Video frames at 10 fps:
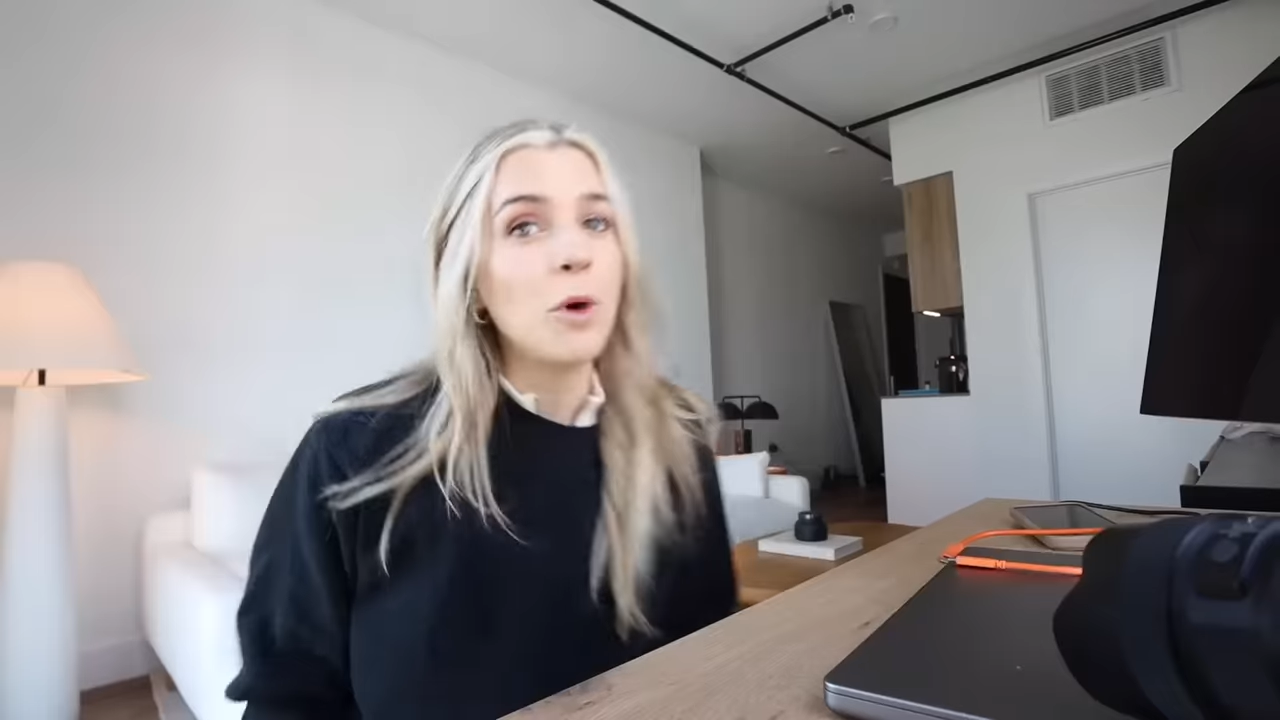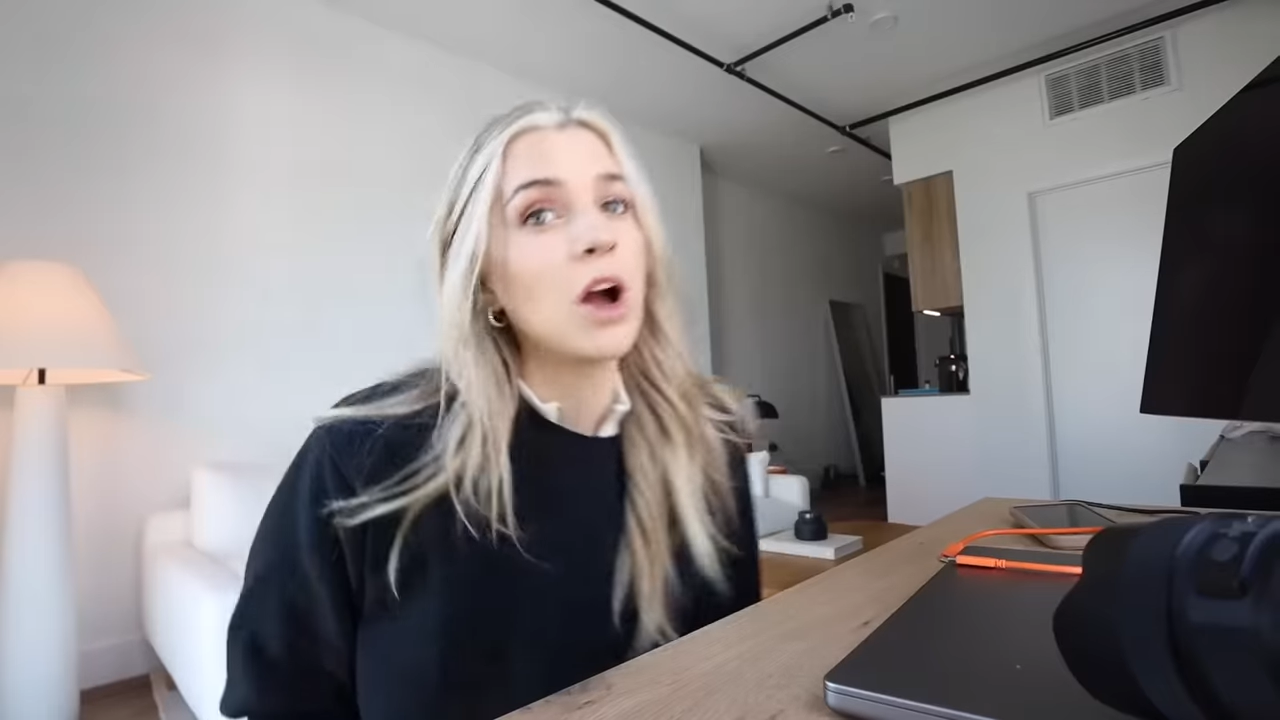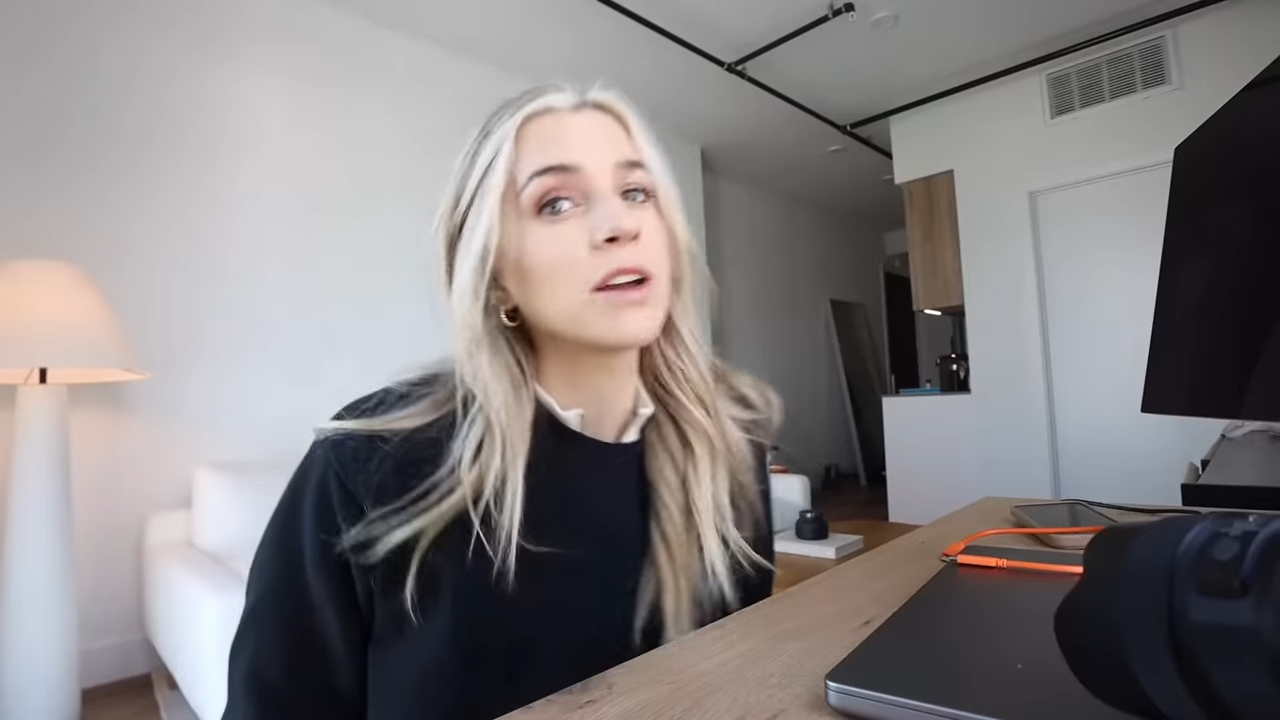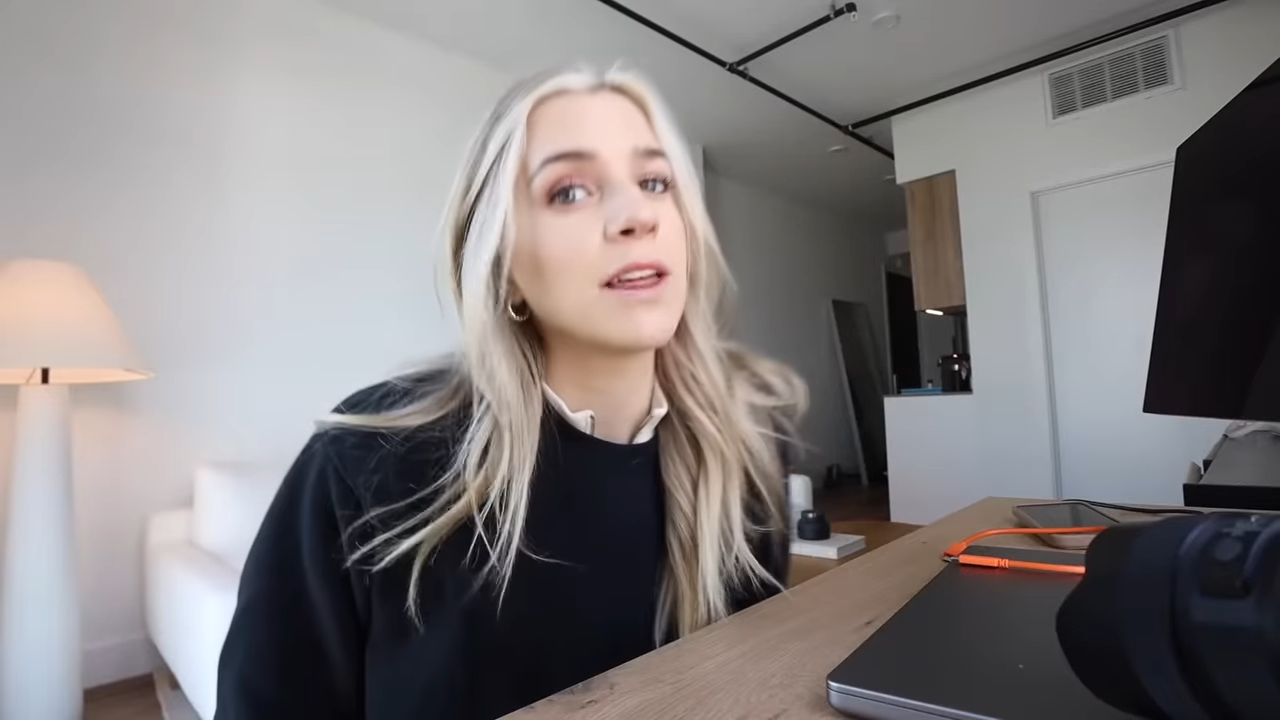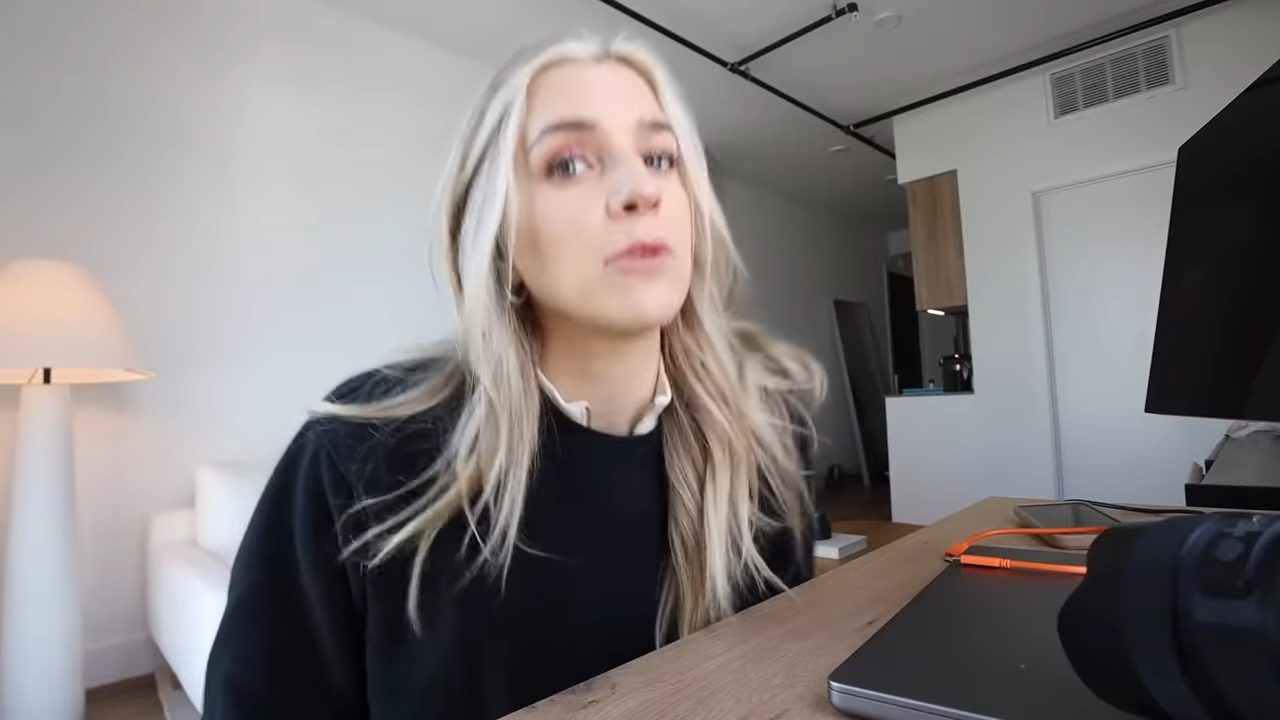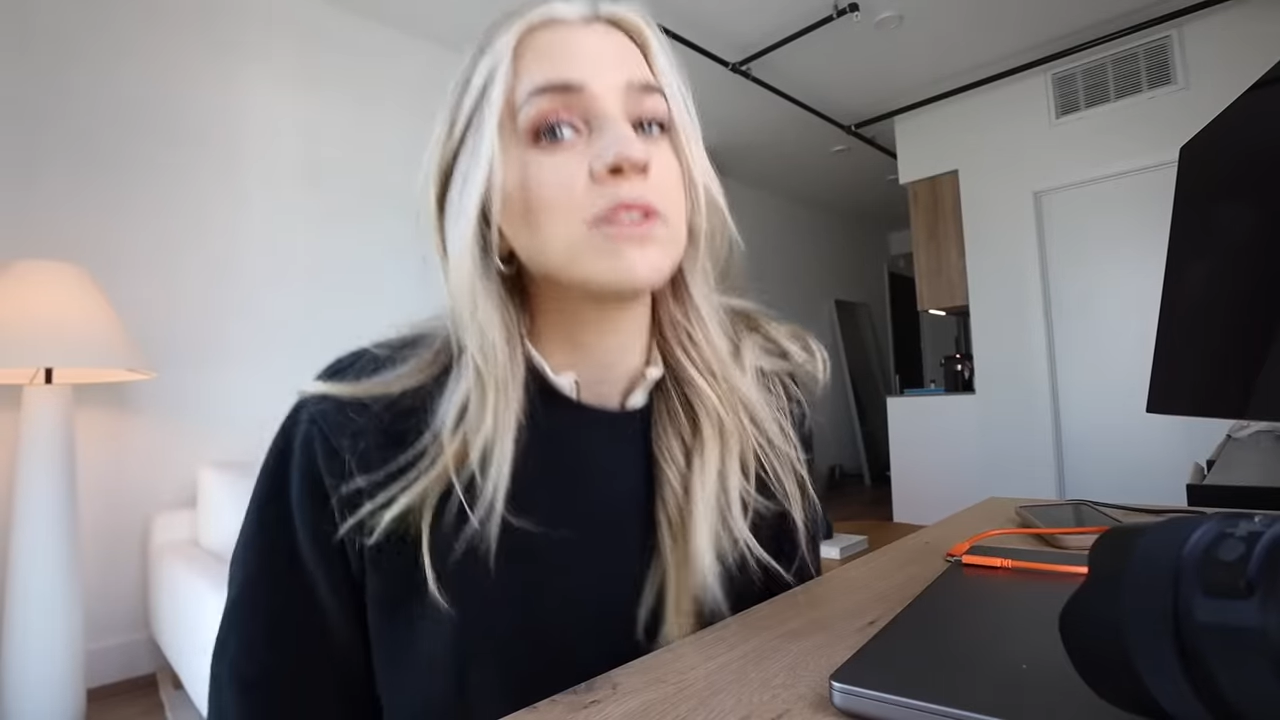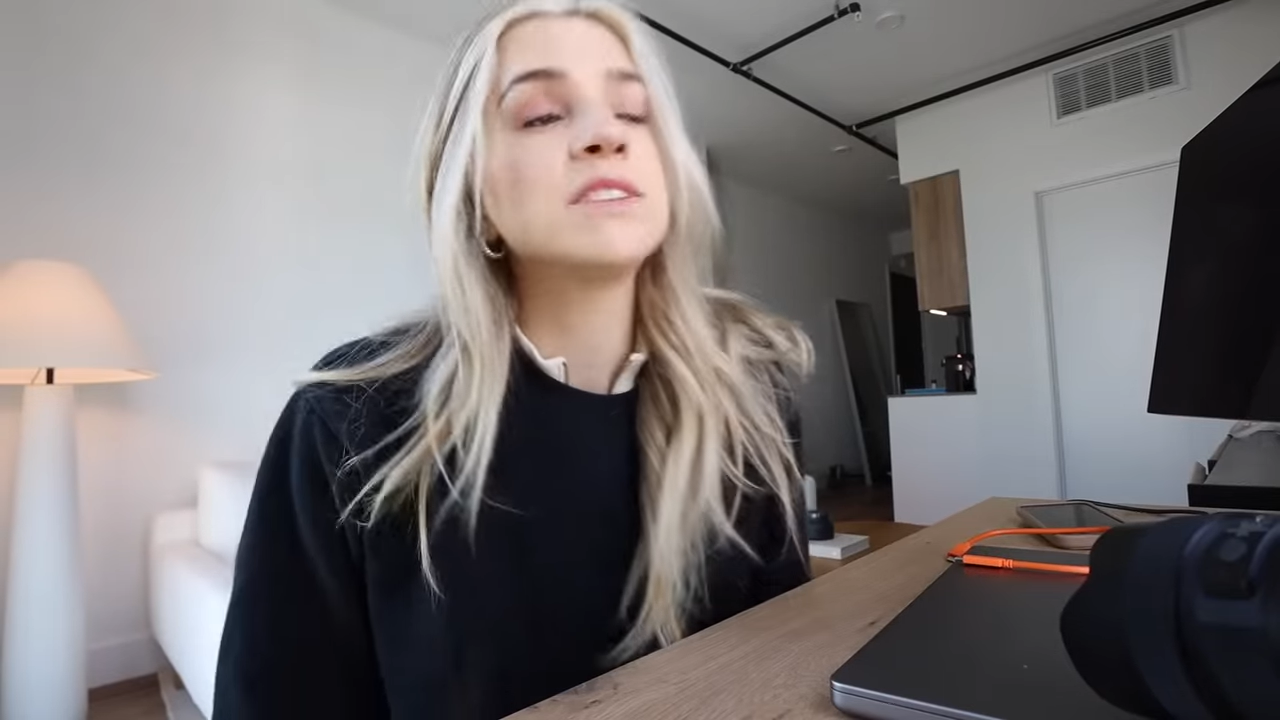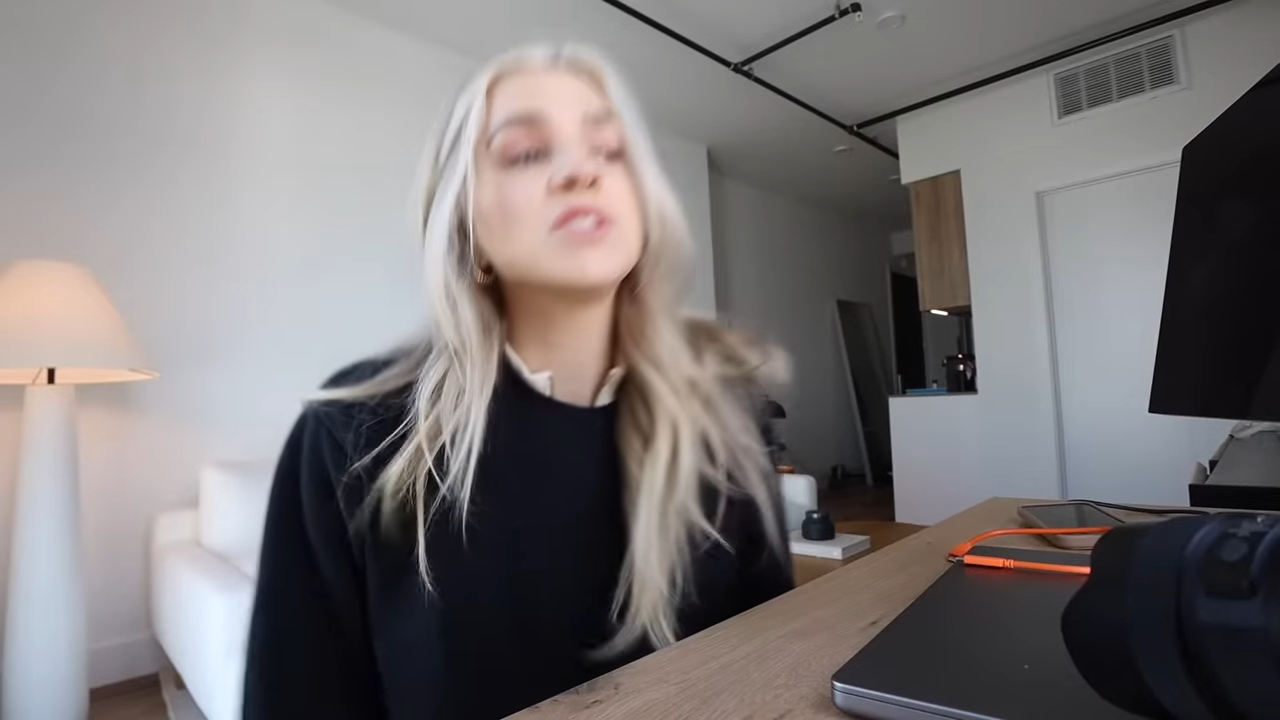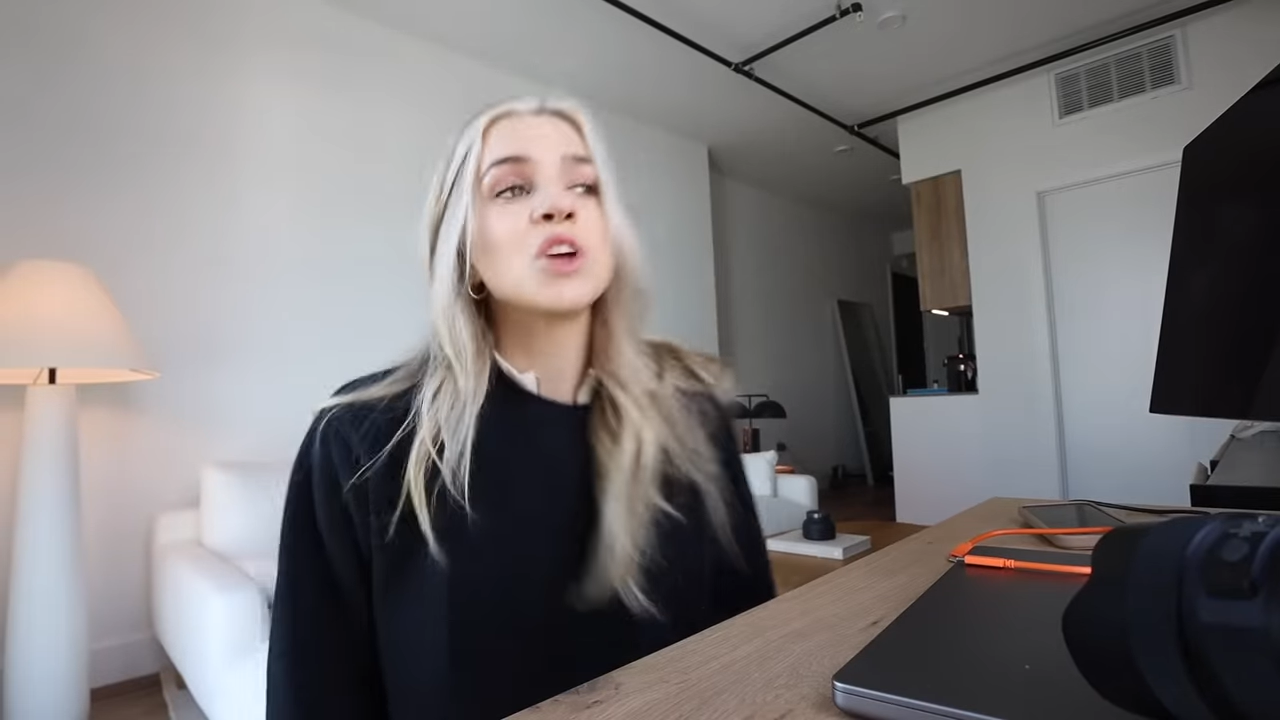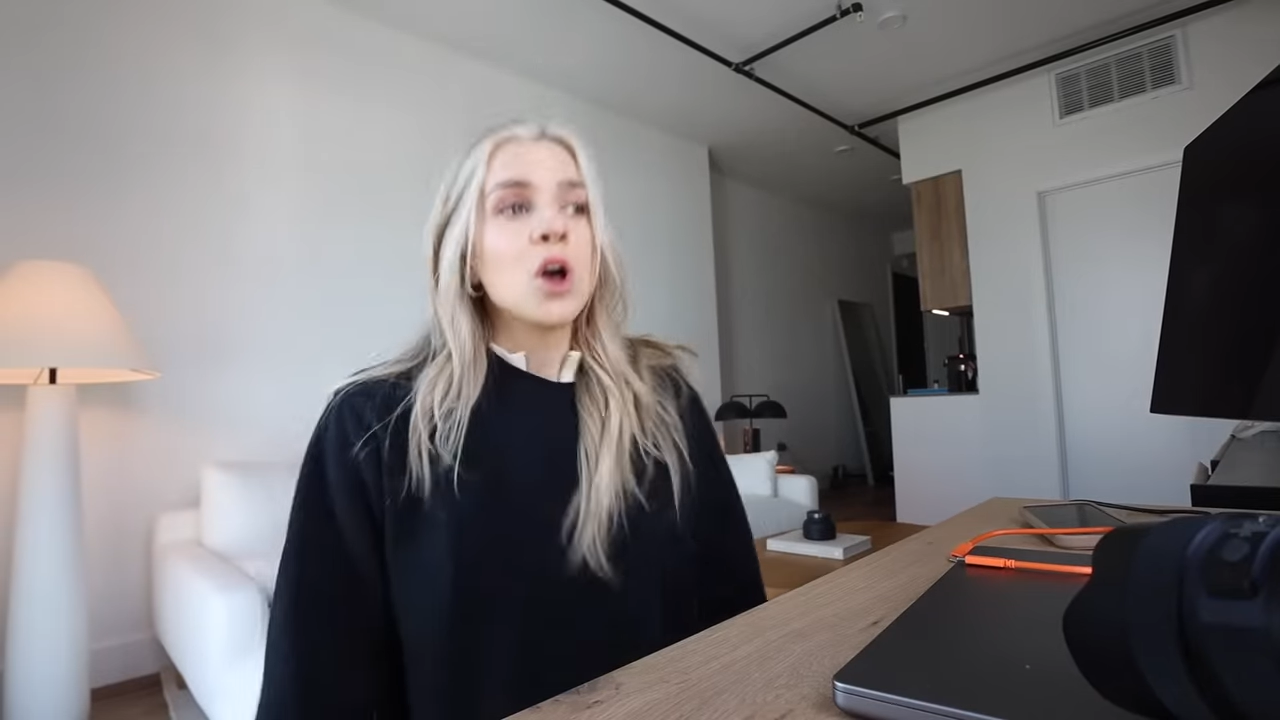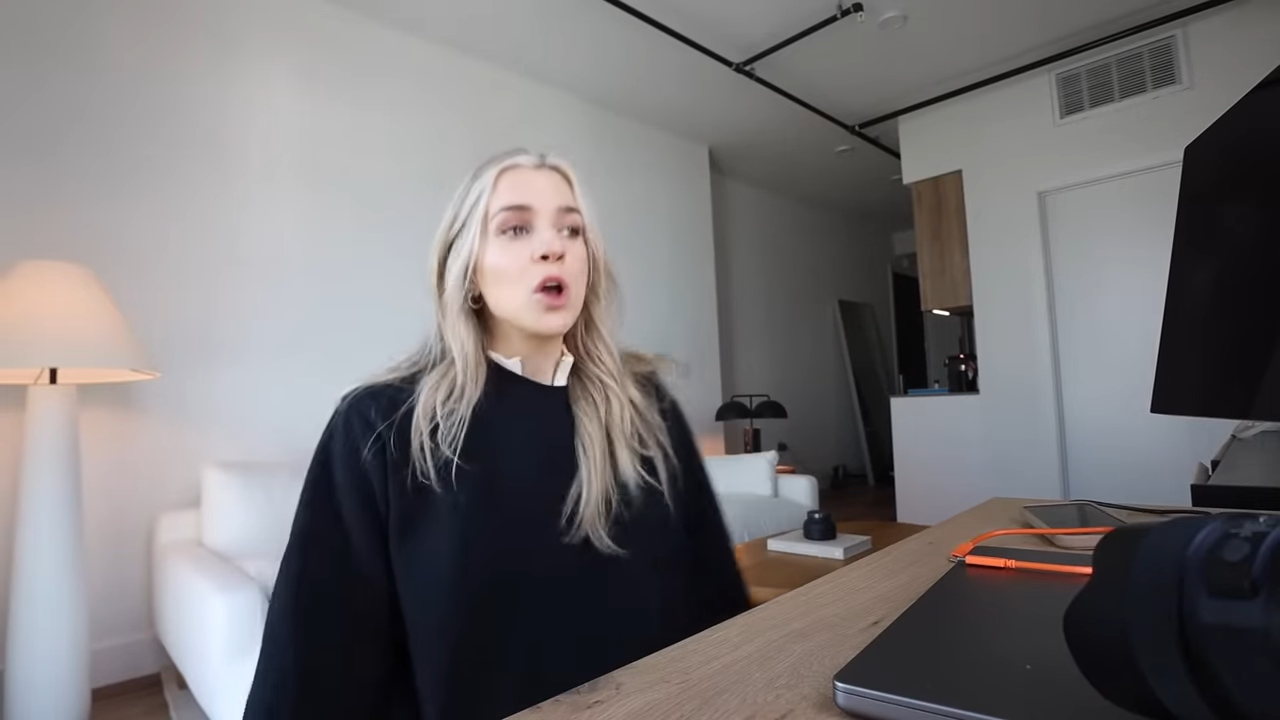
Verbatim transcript: Walk that was